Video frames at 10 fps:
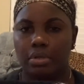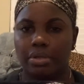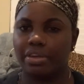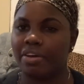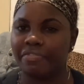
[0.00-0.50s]

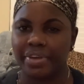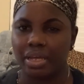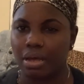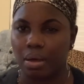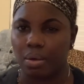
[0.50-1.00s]
your feet
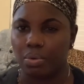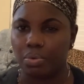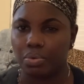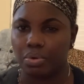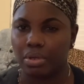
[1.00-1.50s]
cold.
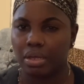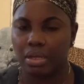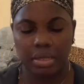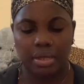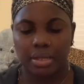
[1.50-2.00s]

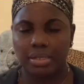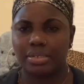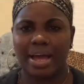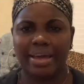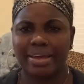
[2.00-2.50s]

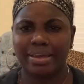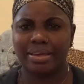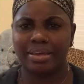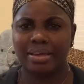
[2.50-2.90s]
Like,